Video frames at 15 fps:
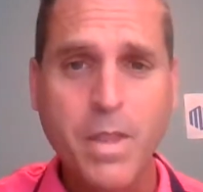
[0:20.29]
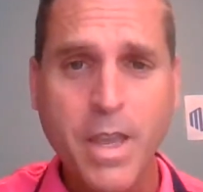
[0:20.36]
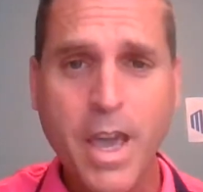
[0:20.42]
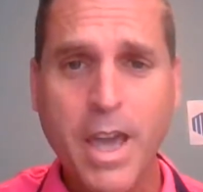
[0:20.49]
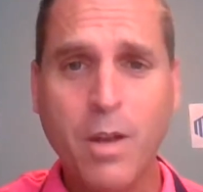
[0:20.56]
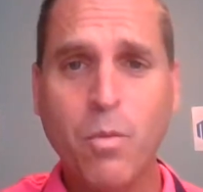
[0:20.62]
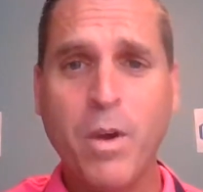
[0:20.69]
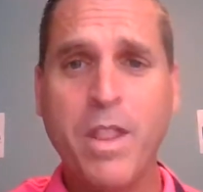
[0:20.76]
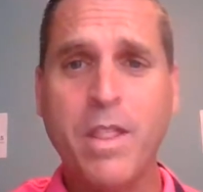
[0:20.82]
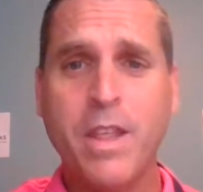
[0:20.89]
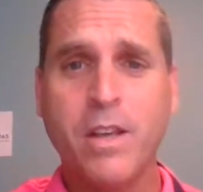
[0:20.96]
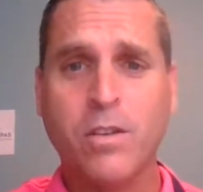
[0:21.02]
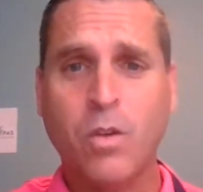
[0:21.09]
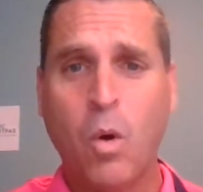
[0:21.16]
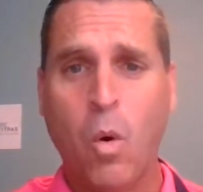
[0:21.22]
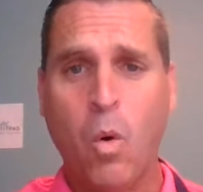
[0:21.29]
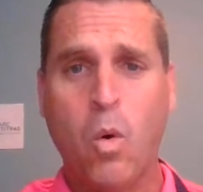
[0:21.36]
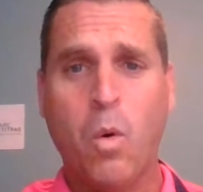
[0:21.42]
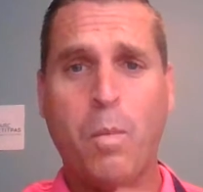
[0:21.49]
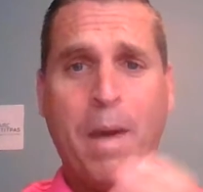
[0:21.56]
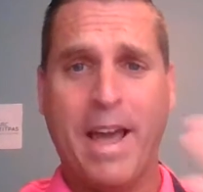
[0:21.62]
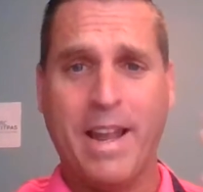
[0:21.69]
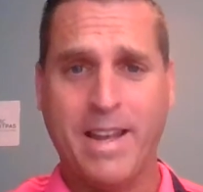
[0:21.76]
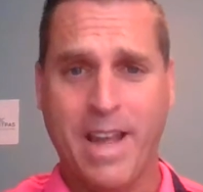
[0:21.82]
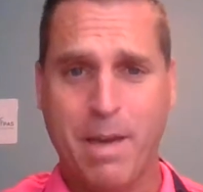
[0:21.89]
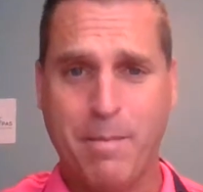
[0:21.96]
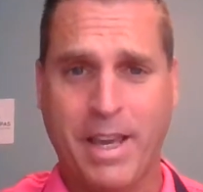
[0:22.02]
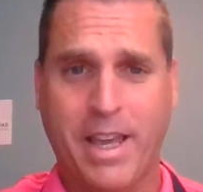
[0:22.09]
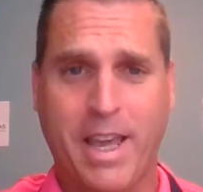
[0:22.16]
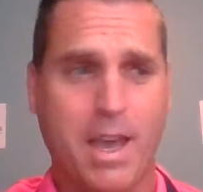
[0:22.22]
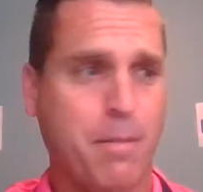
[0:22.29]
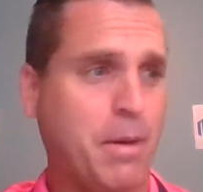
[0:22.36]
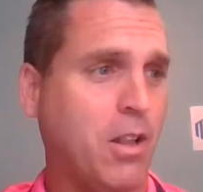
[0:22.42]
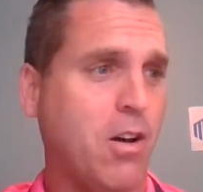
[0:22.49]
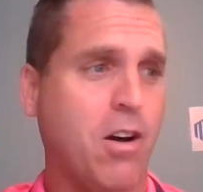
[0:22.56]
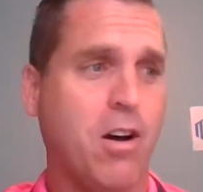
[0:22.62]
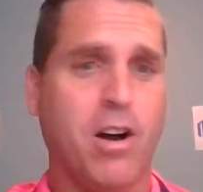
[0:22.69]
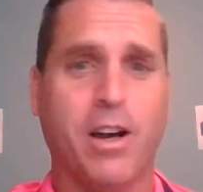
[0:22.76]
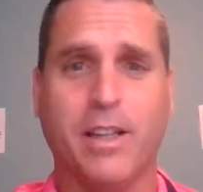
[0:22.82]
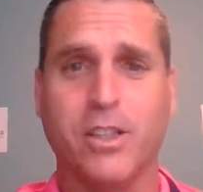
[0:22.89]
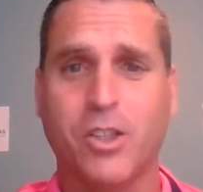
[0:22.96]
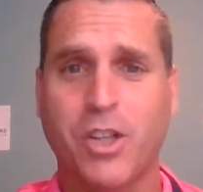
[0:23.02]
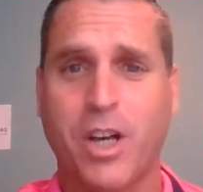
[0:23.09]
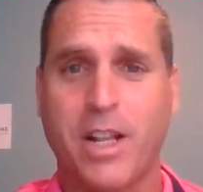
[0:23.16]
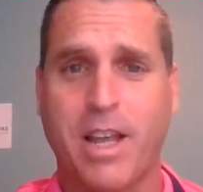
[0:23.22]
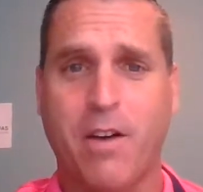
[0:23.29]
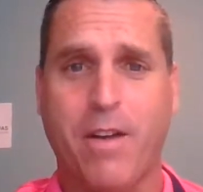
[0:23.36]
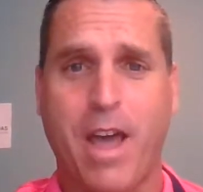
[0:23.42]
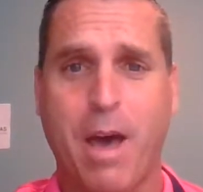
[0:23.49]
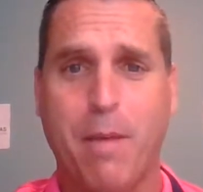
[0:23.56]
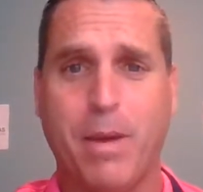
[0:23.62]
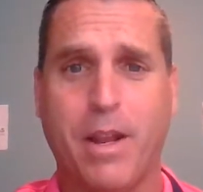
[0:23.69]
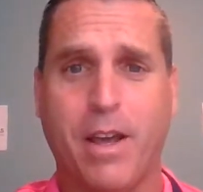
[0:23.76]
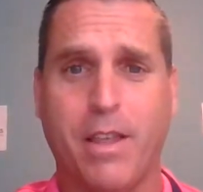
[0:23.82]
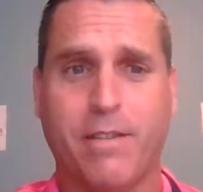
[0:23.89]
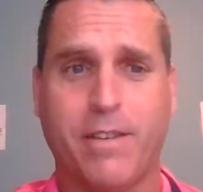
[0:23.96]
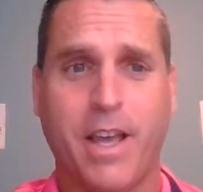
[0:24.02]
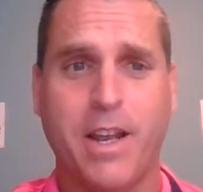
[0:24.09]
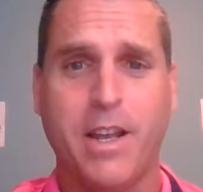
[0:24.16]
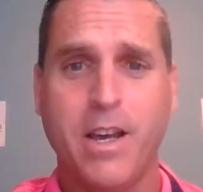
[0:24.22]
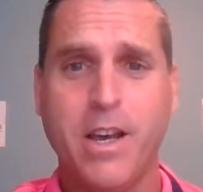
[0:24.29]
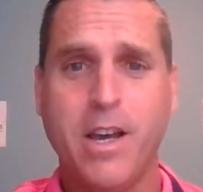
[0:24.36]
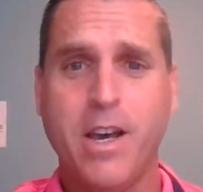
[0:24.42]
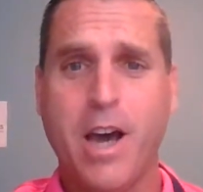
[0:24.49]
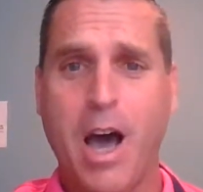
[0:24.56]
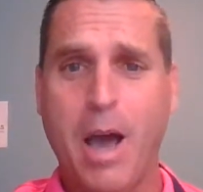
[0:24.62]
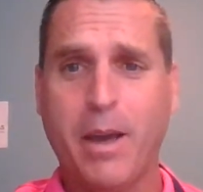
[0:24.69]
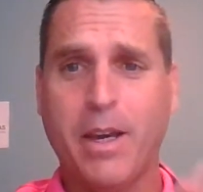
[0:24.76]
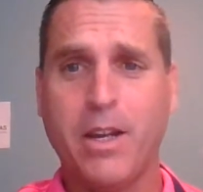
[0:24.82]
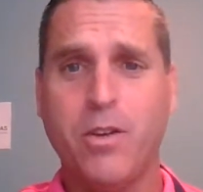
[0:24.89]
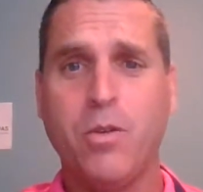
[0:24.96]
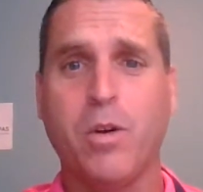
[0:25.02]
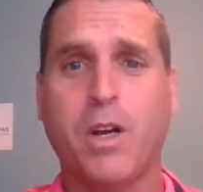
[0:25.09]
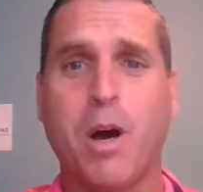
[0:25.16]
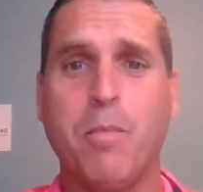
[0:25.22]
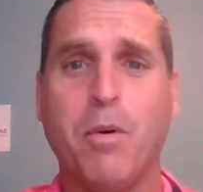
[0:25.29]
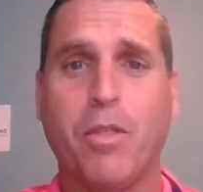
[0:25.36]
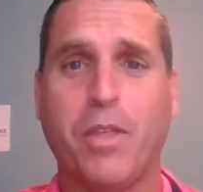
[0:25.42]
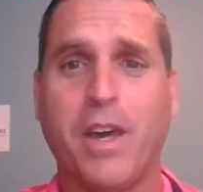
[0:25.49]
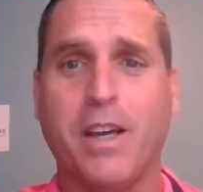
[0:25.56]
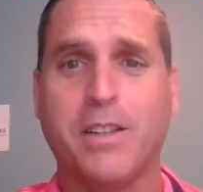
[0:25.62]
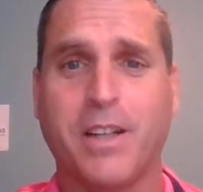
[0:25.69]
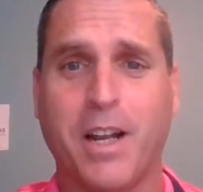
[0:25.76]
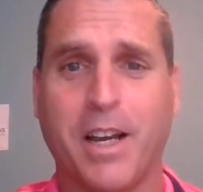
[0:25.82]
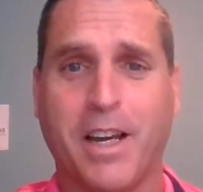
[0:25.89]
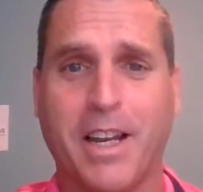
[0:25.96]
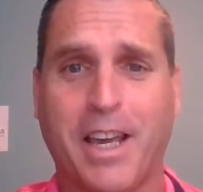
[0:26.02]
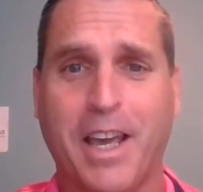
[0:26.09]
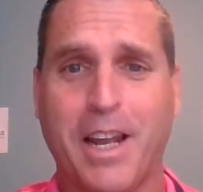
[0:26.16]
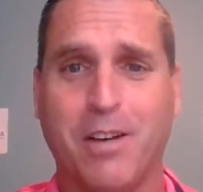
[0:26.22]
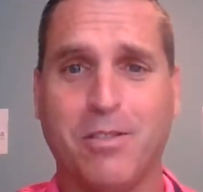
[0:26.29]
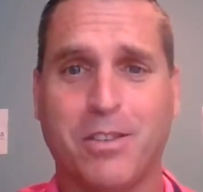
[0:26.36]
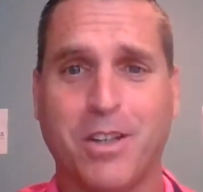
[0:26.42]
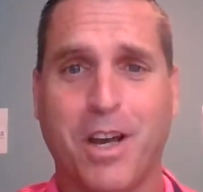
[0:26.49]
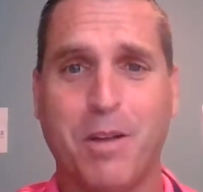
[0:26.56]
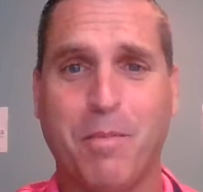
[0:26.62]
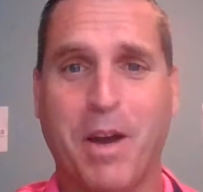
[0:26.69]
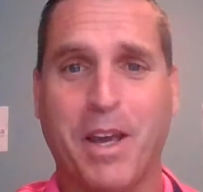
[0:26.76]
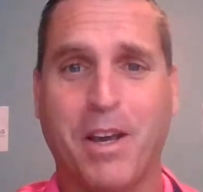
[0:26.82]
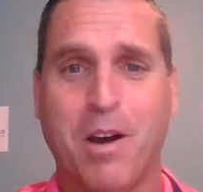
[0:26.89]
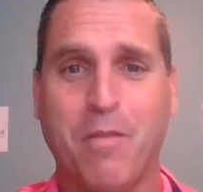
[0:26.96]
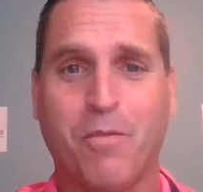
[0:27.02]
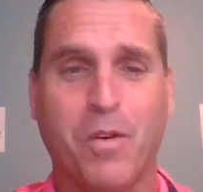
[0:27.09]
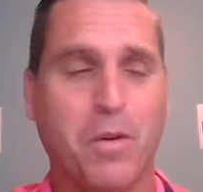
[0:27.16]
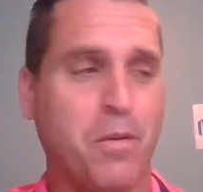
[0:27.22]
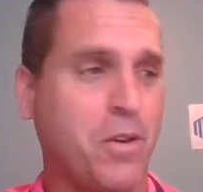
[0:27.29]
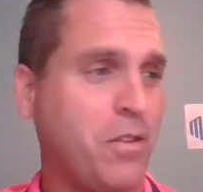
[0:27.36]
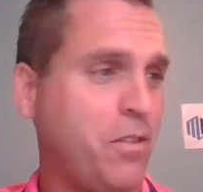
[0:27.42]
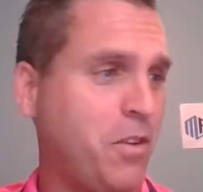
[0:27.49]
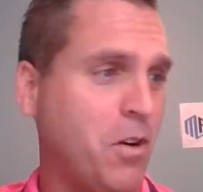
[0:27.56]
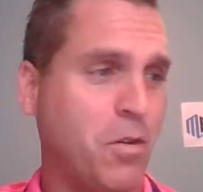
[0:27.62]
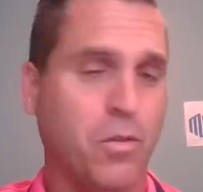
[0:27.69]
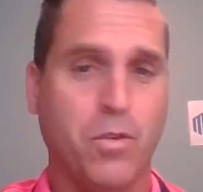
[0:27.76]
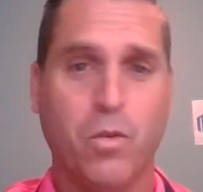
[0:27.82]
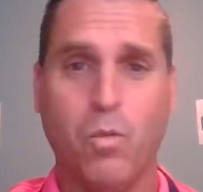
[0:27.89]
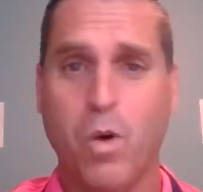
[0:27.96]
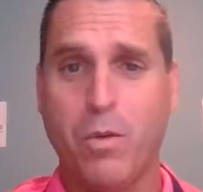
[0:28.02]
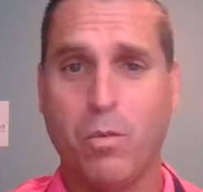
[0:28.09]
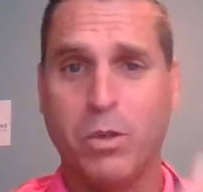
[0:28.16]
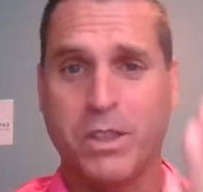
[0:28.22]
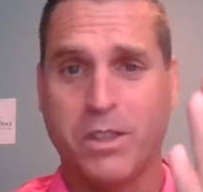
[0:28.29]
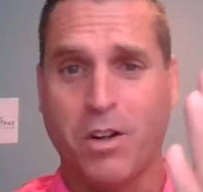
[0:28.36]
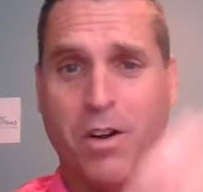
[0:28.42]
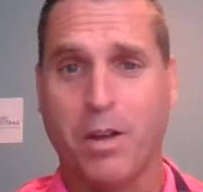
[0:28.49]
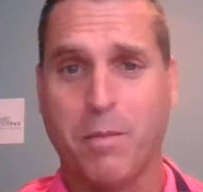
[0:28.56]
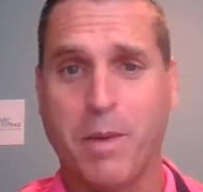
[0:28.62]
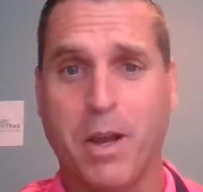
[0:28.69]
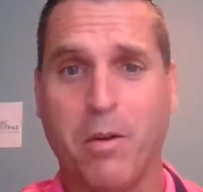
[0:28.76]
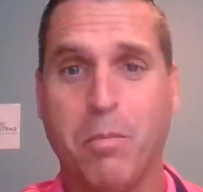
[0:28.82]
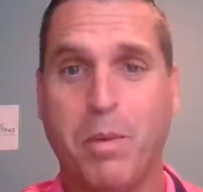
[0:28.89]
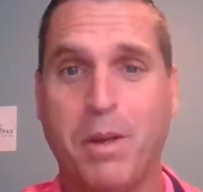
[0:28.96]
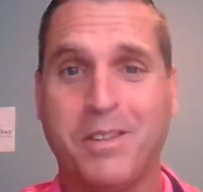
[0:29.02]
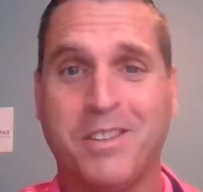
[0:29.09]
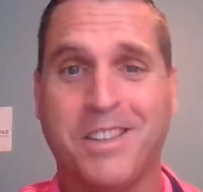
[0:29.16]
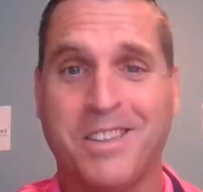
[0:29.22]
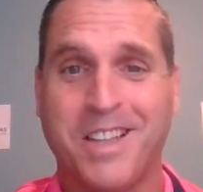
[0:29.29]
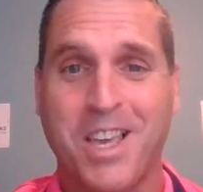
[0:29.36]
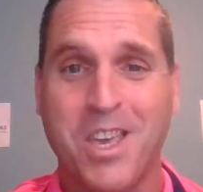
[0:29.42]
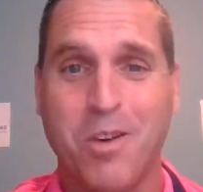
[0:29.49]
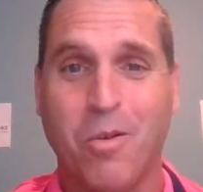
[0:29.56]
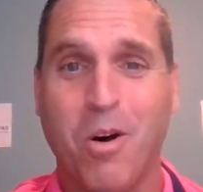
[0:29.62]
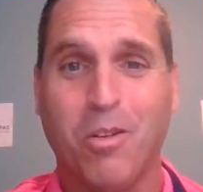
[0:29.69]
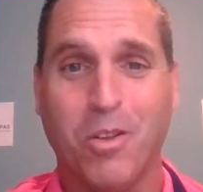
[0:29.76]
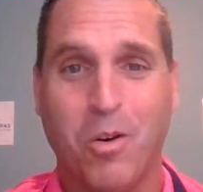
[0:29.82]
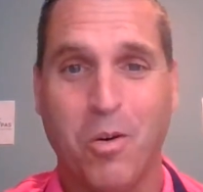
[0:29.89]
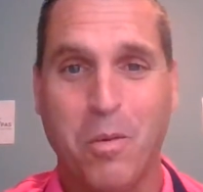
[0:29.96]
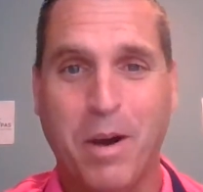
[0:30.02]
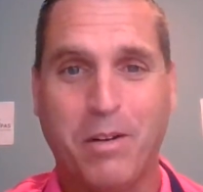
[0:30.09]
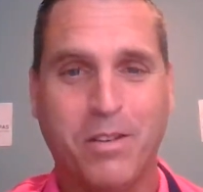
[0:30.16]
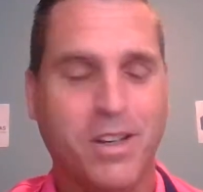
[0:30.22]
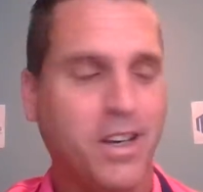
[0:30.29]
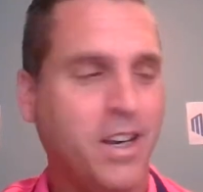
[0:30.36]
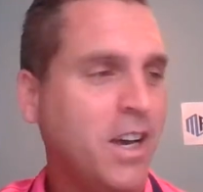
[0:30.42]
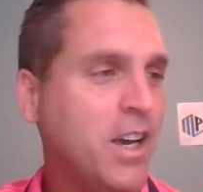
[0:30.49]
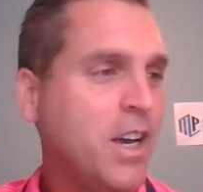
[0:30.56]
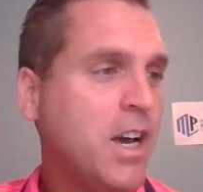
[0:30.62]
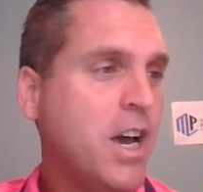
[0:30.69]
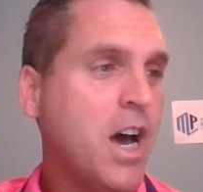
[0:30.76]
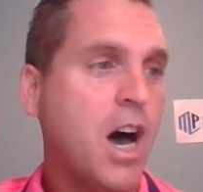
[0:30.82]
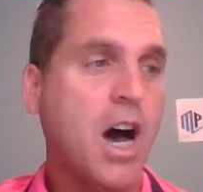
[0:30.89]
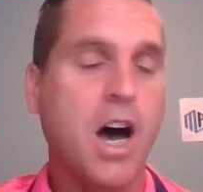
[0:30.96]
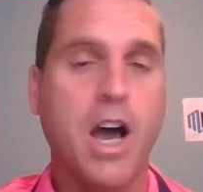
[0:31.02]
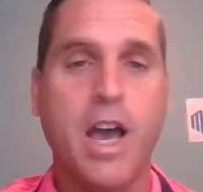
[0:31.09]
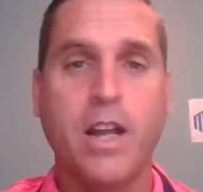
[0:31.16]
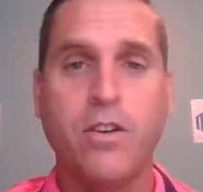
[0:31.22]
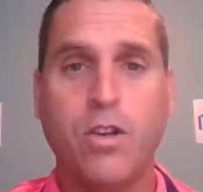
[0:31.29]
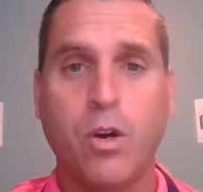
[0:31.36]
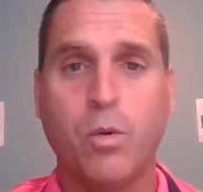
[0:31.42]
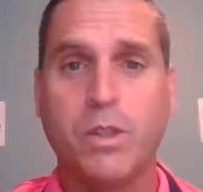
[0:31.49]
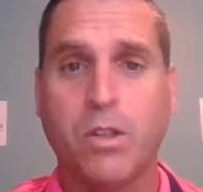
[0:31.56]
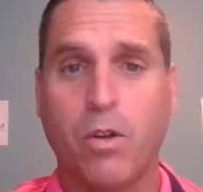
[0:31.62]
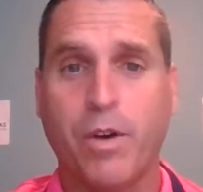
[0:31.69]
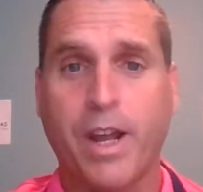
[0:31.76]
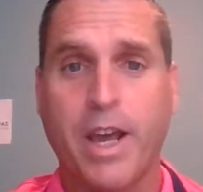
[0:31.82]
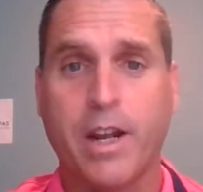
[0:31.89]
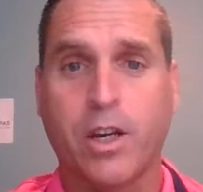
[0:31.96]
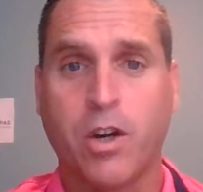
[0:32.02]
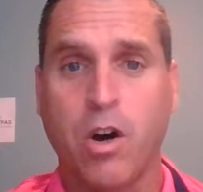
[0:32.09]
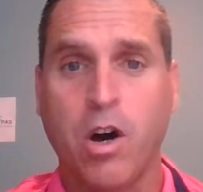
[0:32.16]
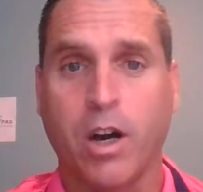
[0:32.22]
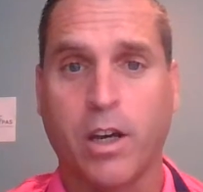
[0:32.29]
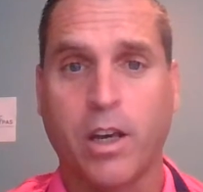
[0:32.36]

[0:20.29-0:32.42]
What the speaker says: And when this whole pandemic came along and the shutdown happened, I said, I'm going to do a couple things and I'm going to get outside my comfort zone. One was starting my own business that you all know about, and two was learning how to cook.